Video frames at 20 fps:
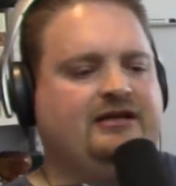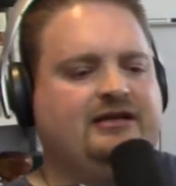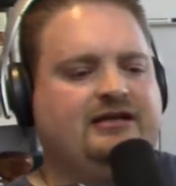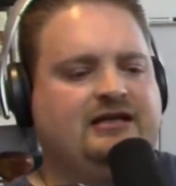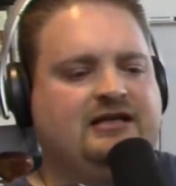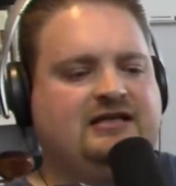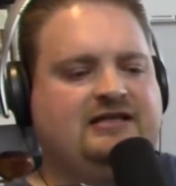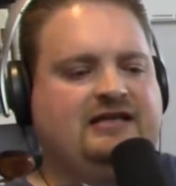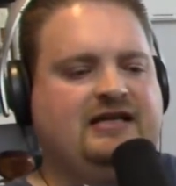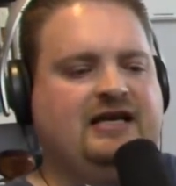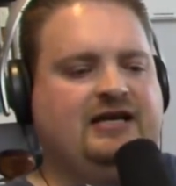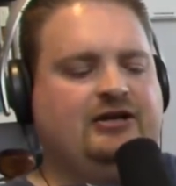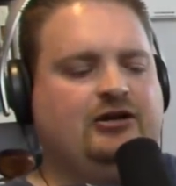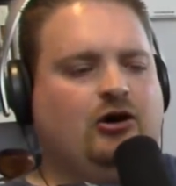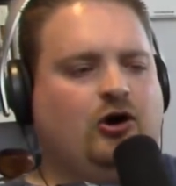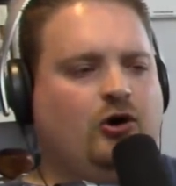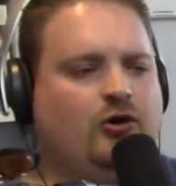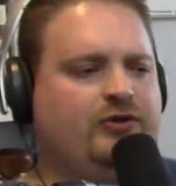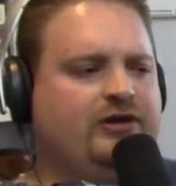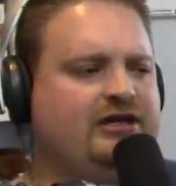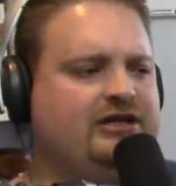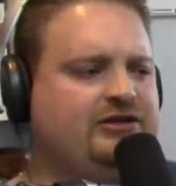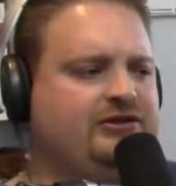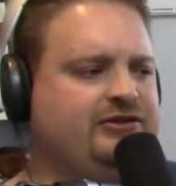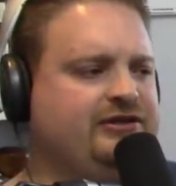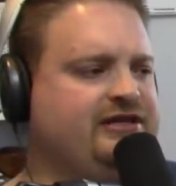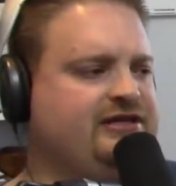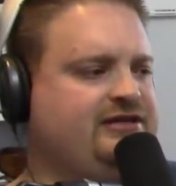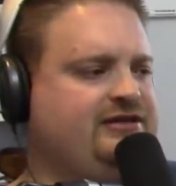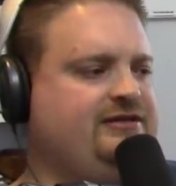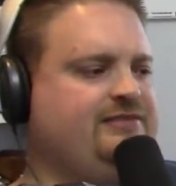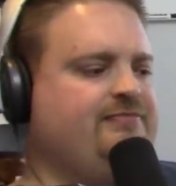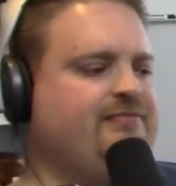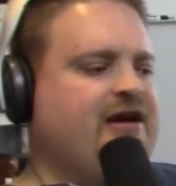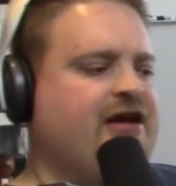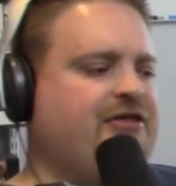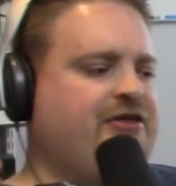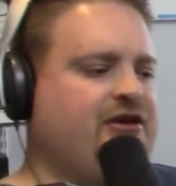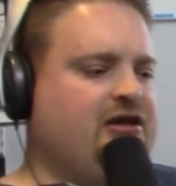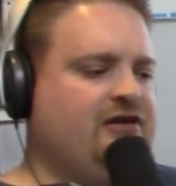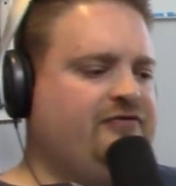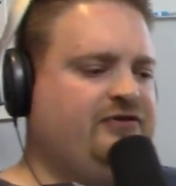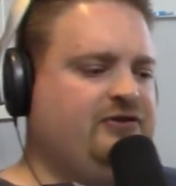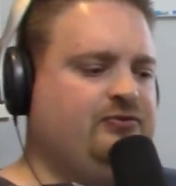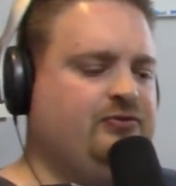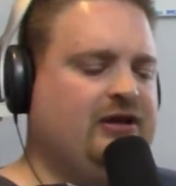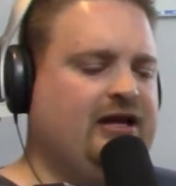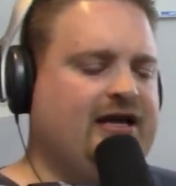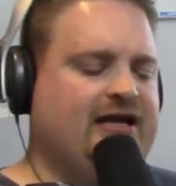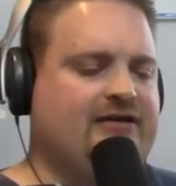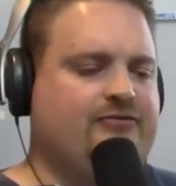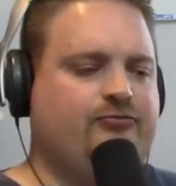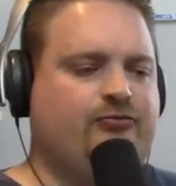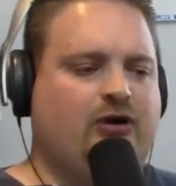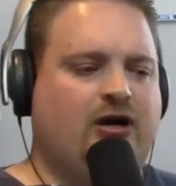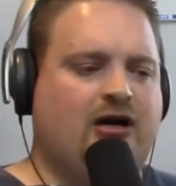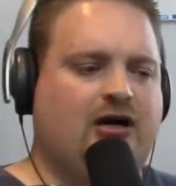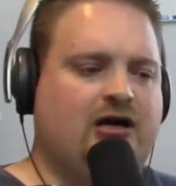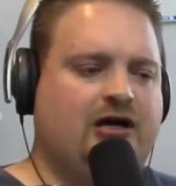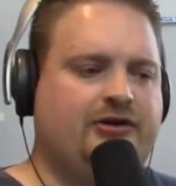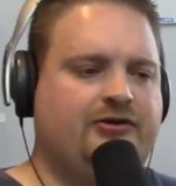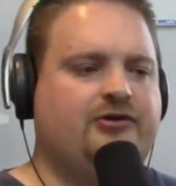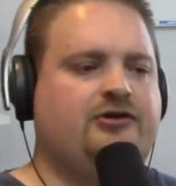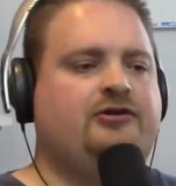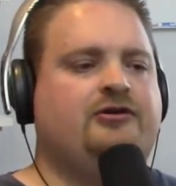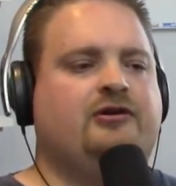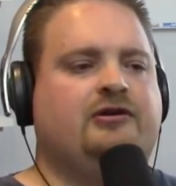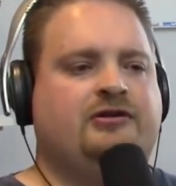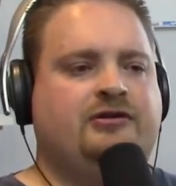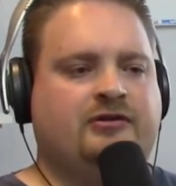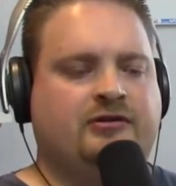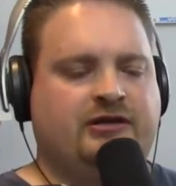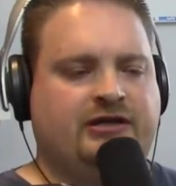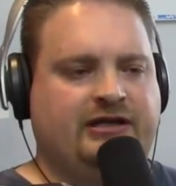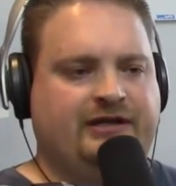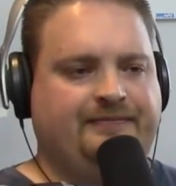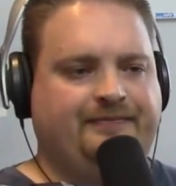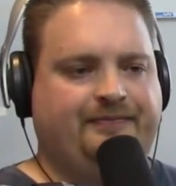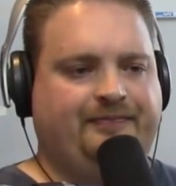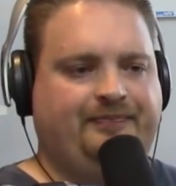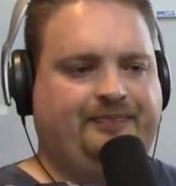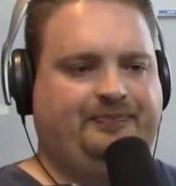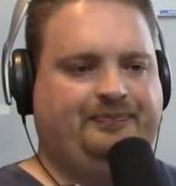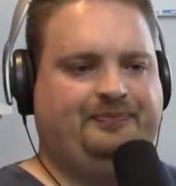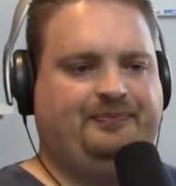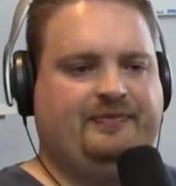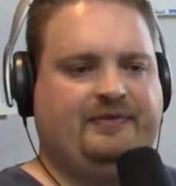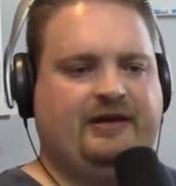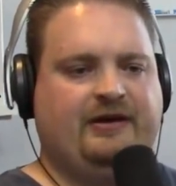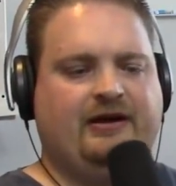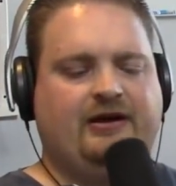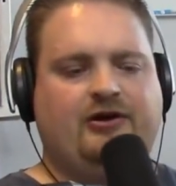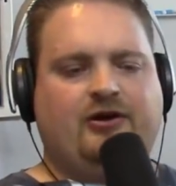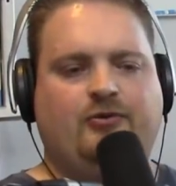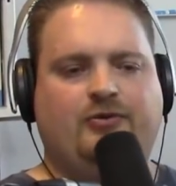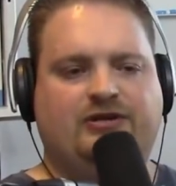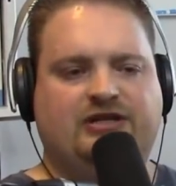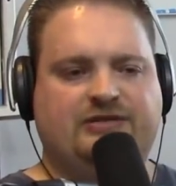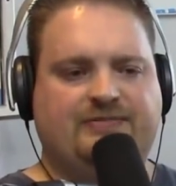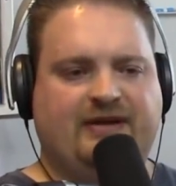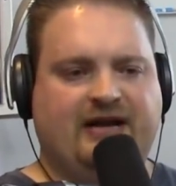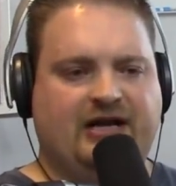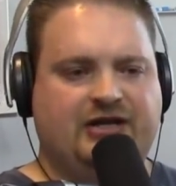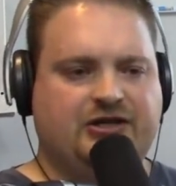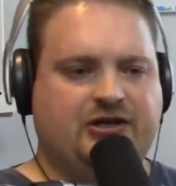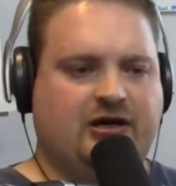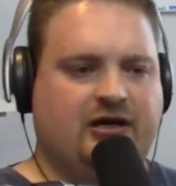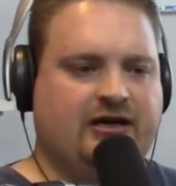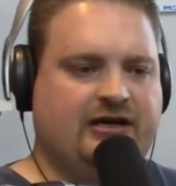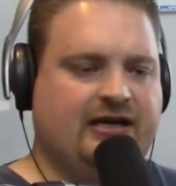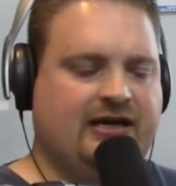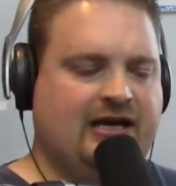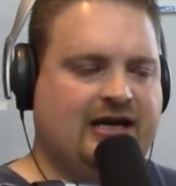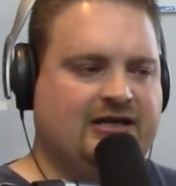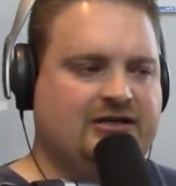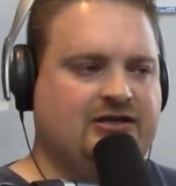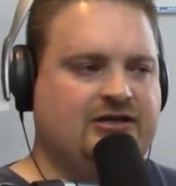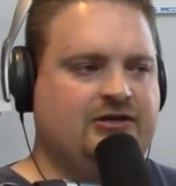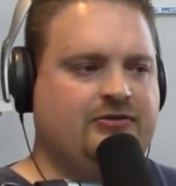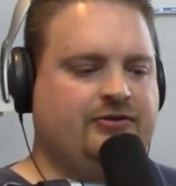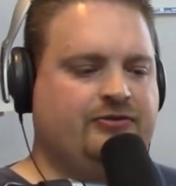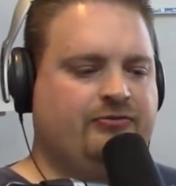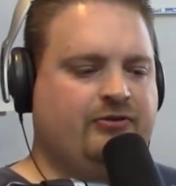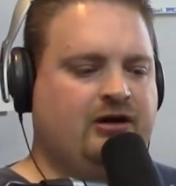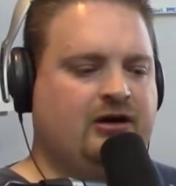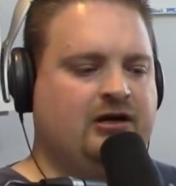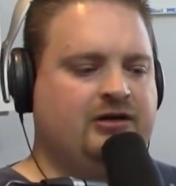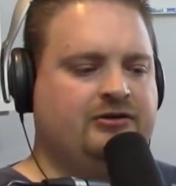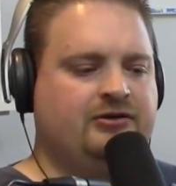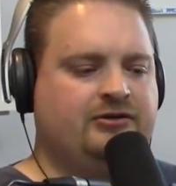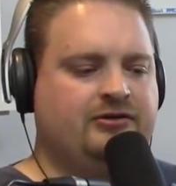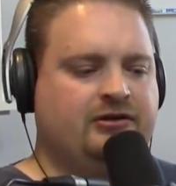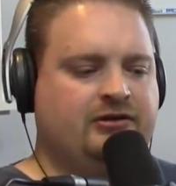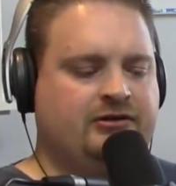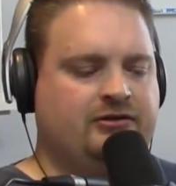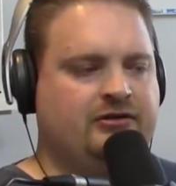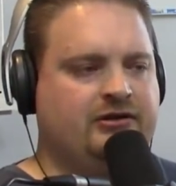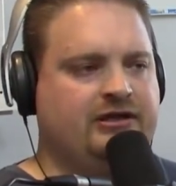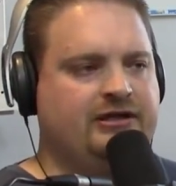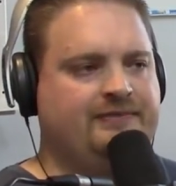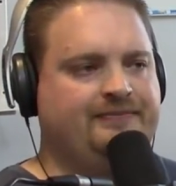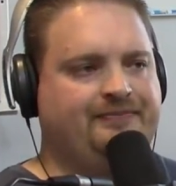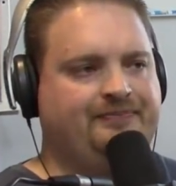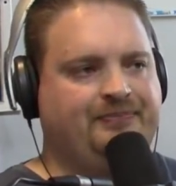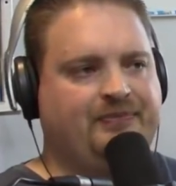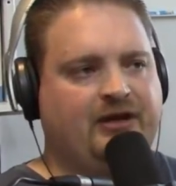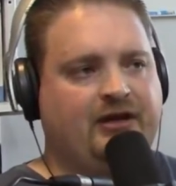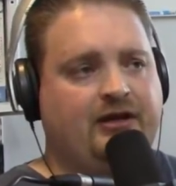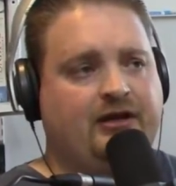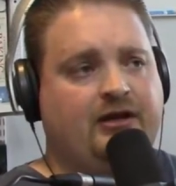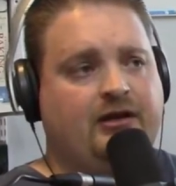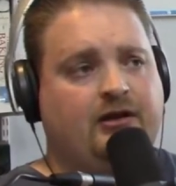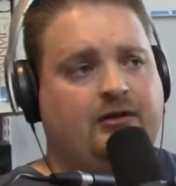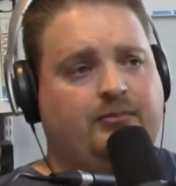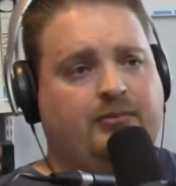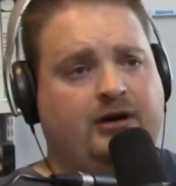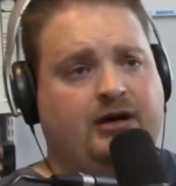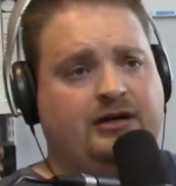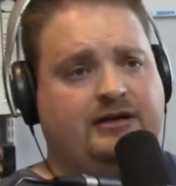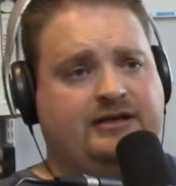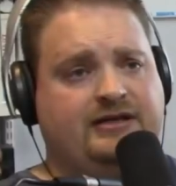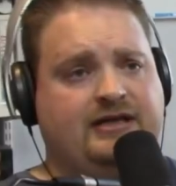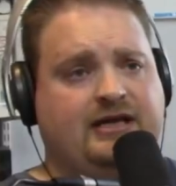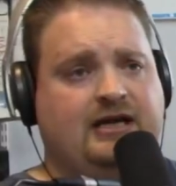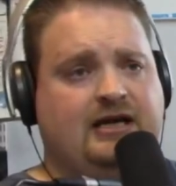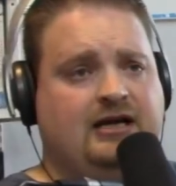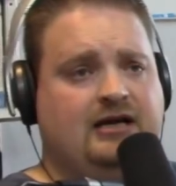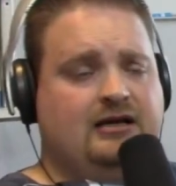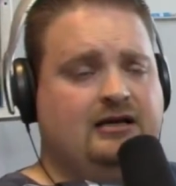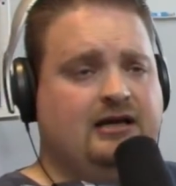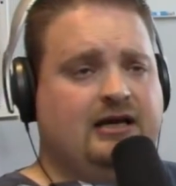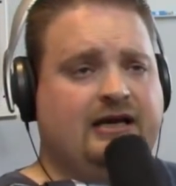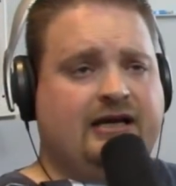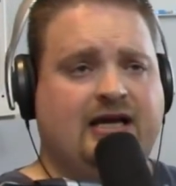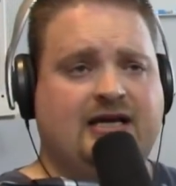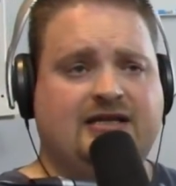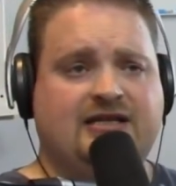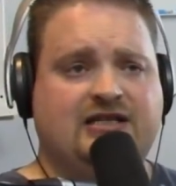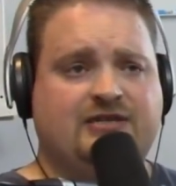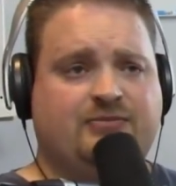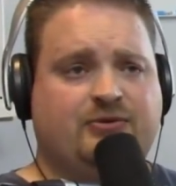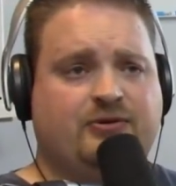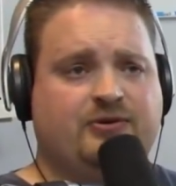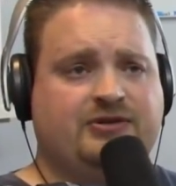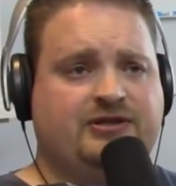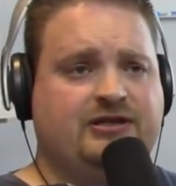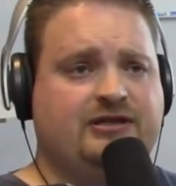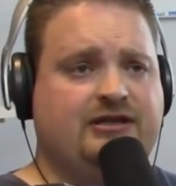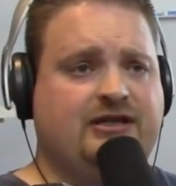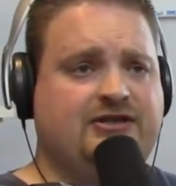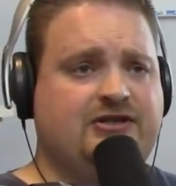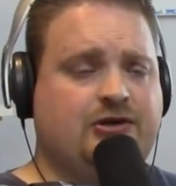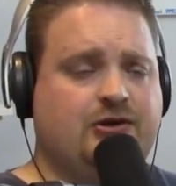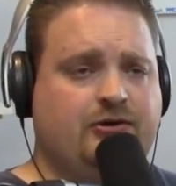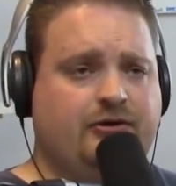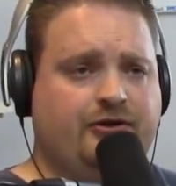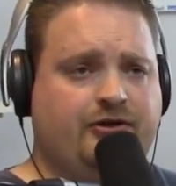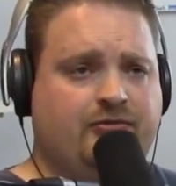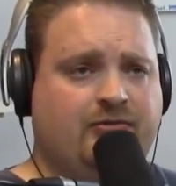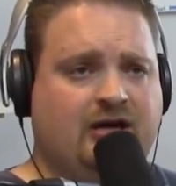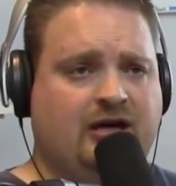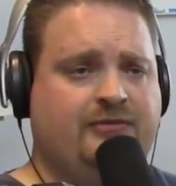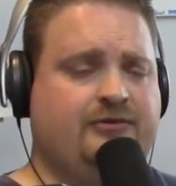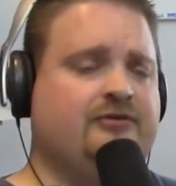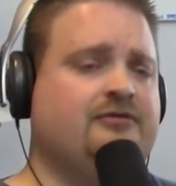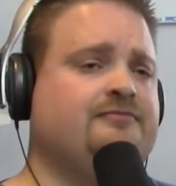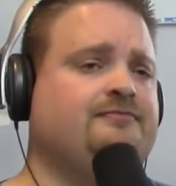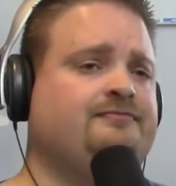Said, only do this method if you like raw undercooked turkey. Now, I don't know what spatchcocking has to do with raw undercooked turkey, but I guess this person doesn't own a thermometer